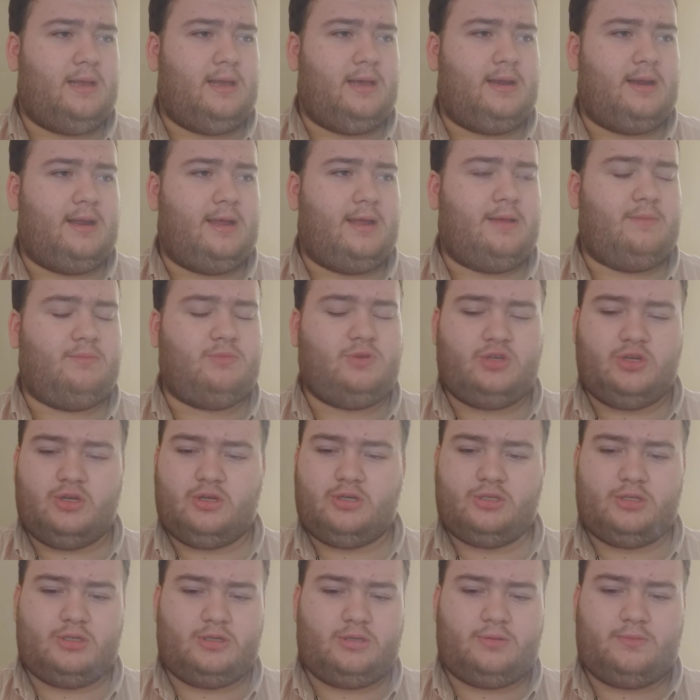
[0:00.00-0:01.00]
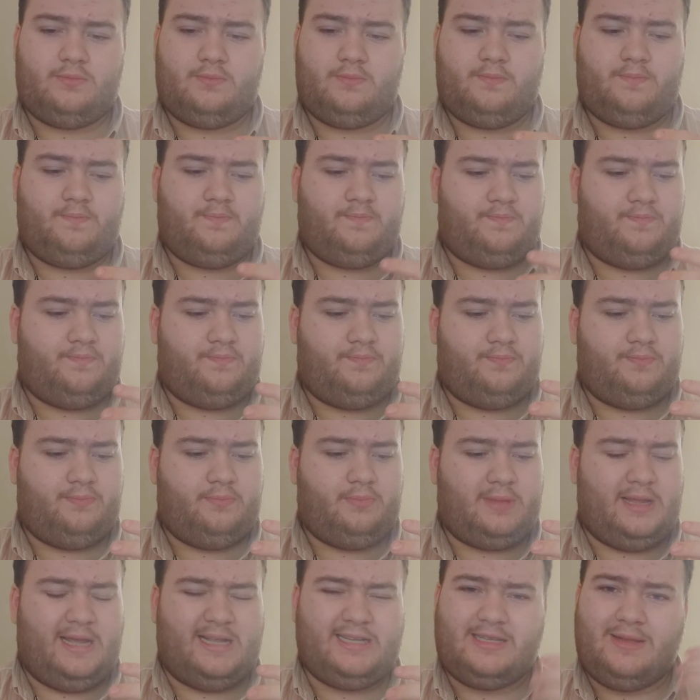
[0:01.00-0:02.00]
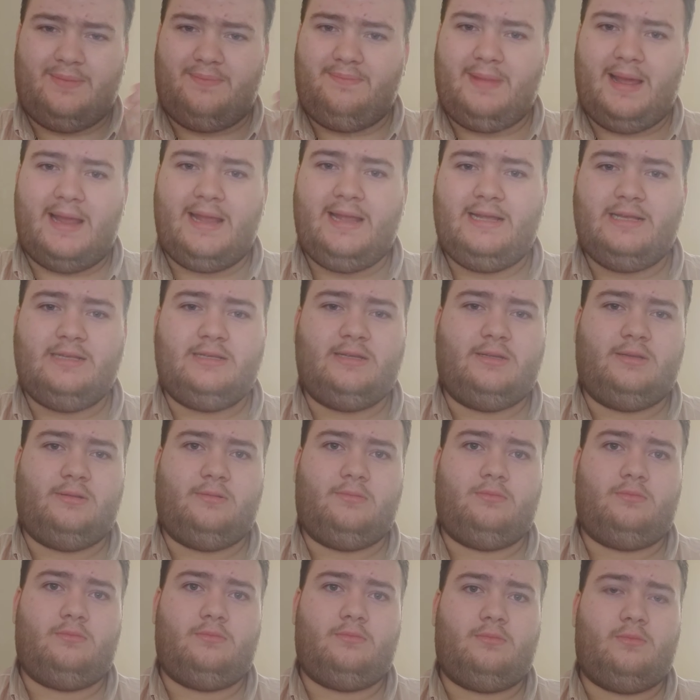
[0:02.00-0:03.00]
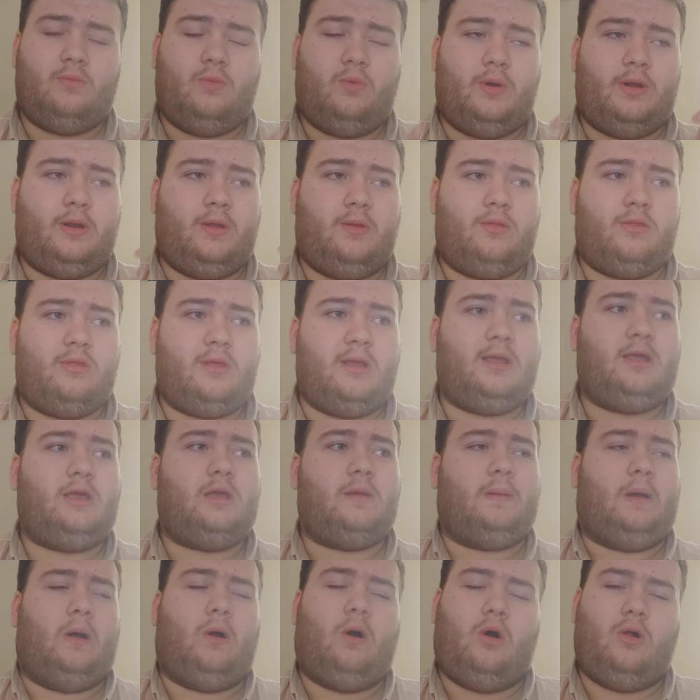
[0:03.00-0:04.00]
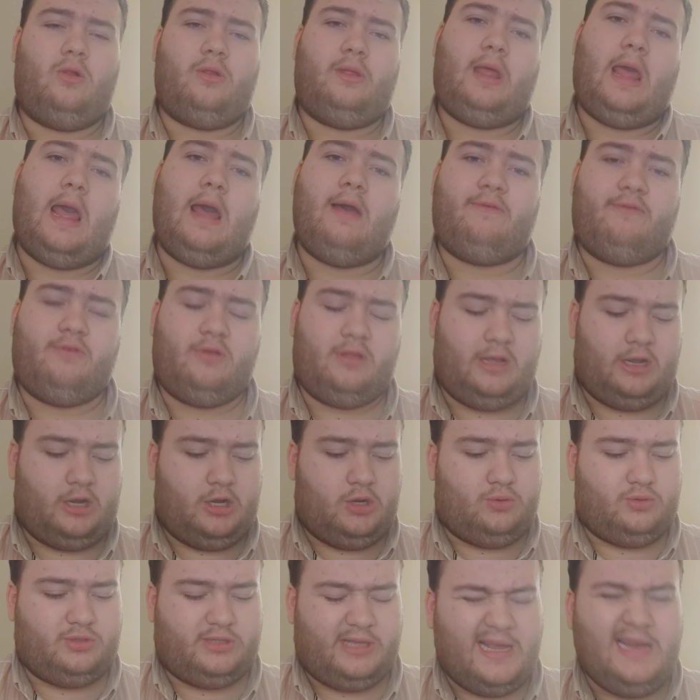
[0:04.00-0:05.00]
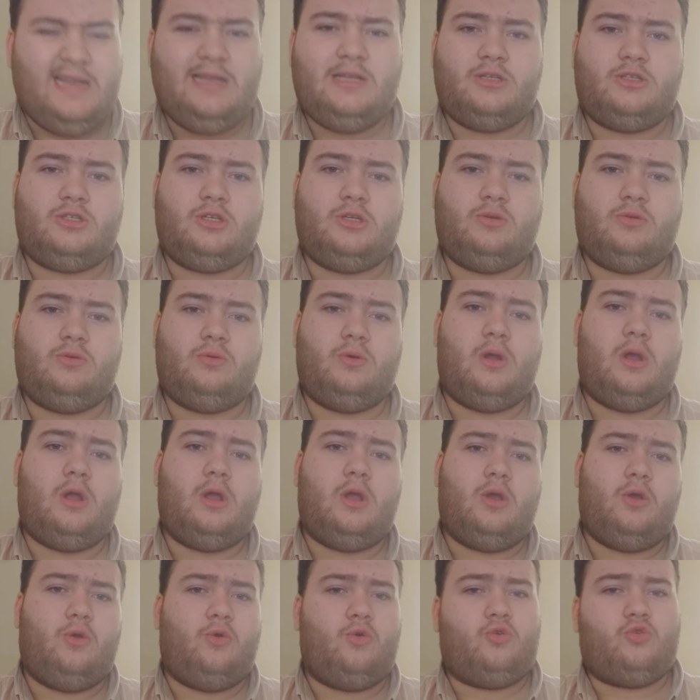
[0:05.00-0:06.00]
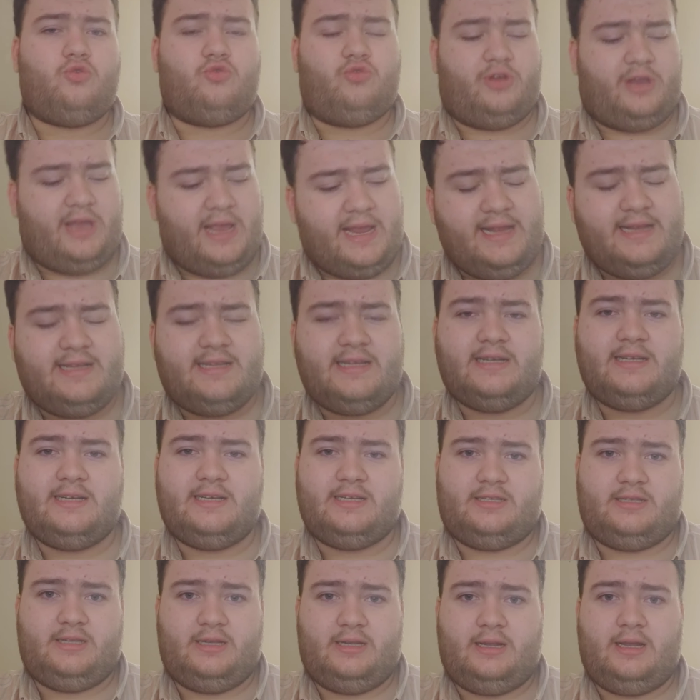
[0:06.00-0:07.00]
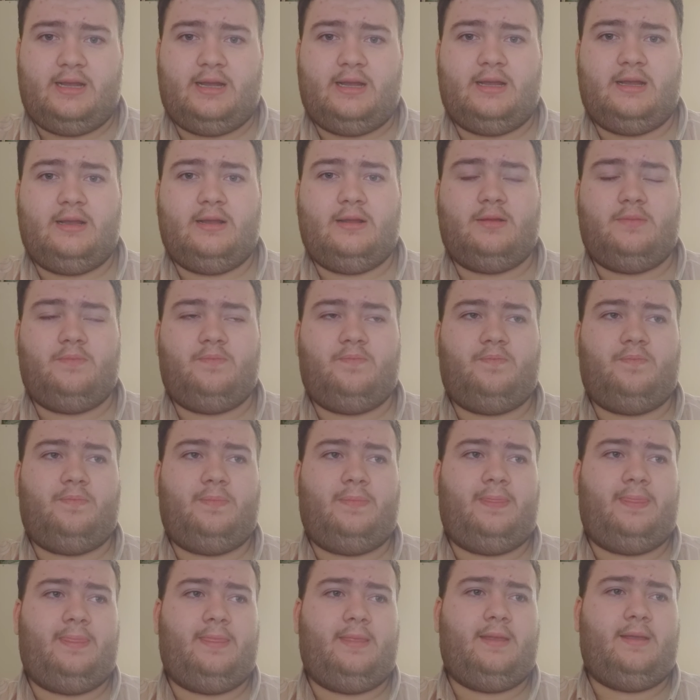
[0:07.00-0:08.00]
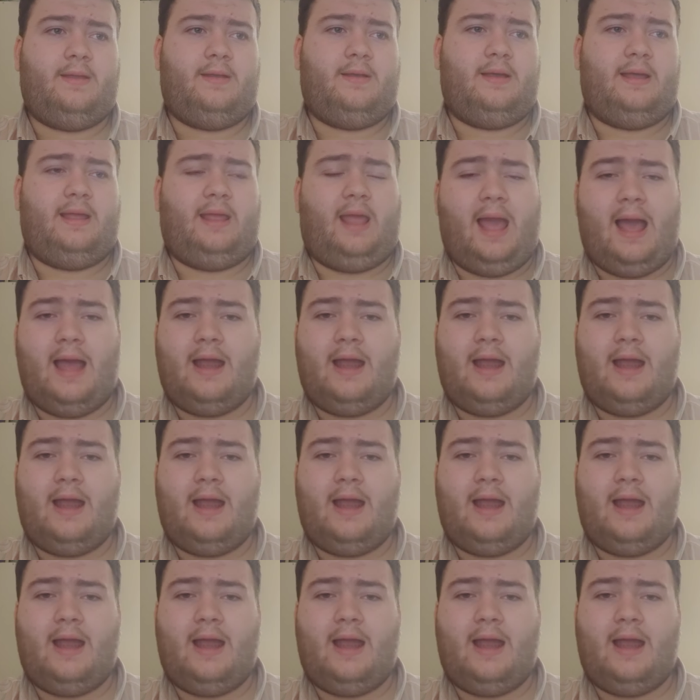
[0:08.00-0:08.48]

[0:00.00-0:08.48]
and it's amazing when you think about all the effort that goes into creating a cigar, a